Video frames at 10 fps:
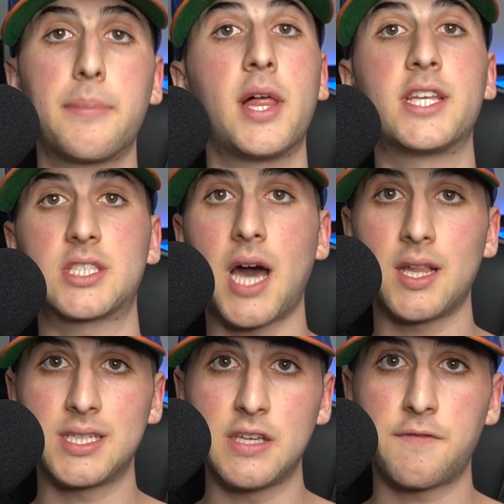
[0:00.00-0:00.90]
playing
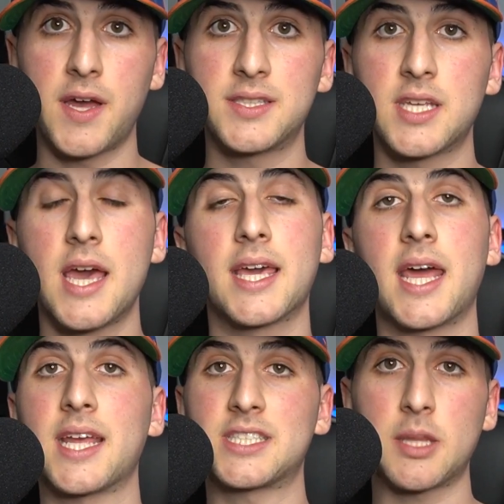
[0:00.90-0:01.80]
solid defense,
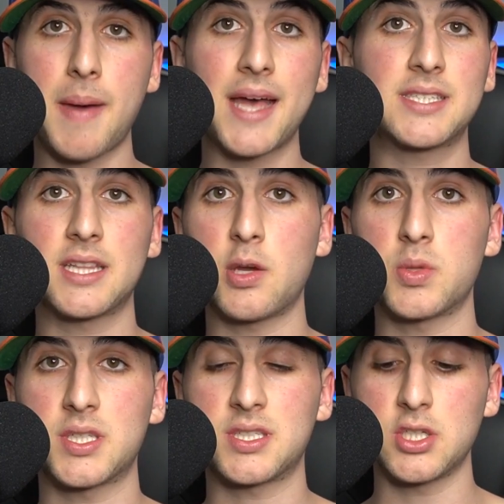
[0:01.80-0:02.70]
getting into the passing lane
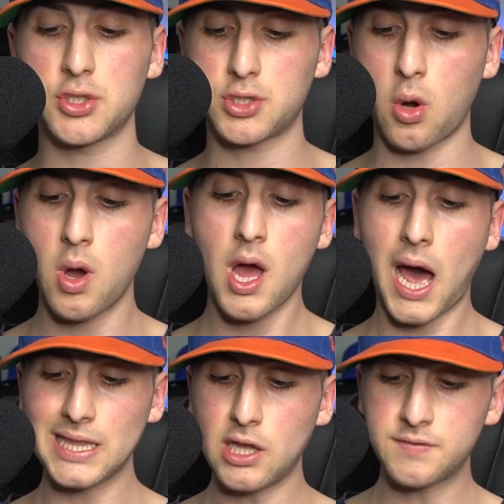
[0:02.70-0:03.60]
with the seals. So
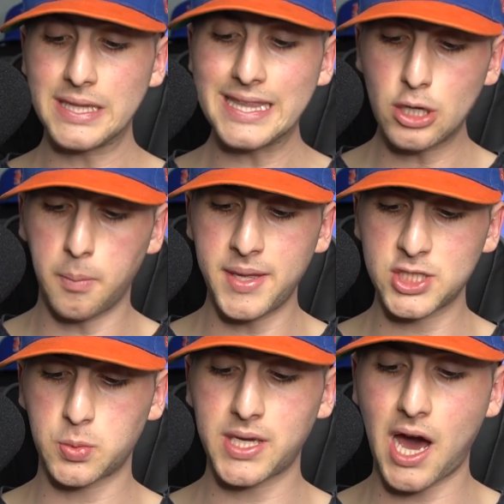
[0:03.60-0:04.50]
I love the little
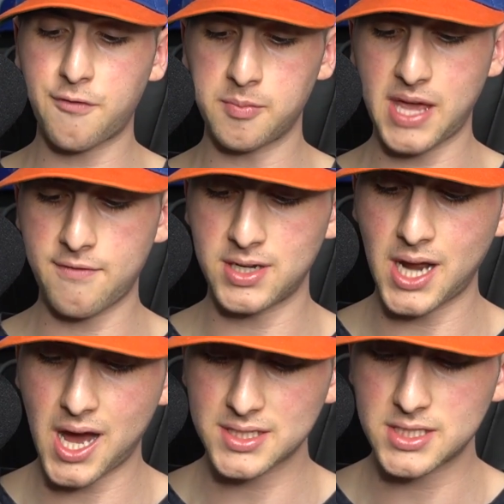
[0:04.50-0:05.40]
minutes we got from Kevin
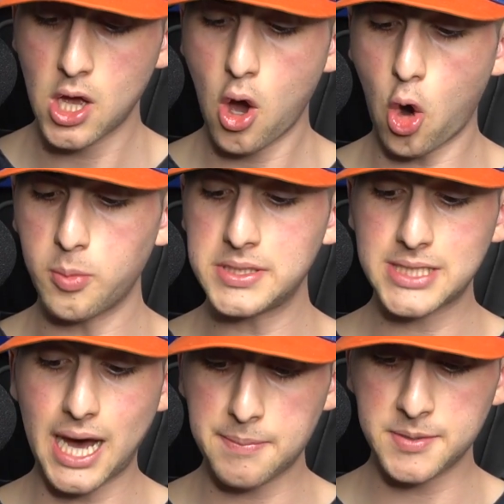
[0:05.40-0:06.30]
Knox. Obi
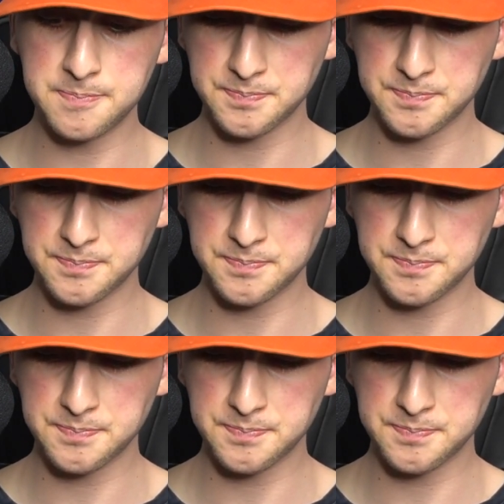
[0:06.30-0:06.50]
Toppin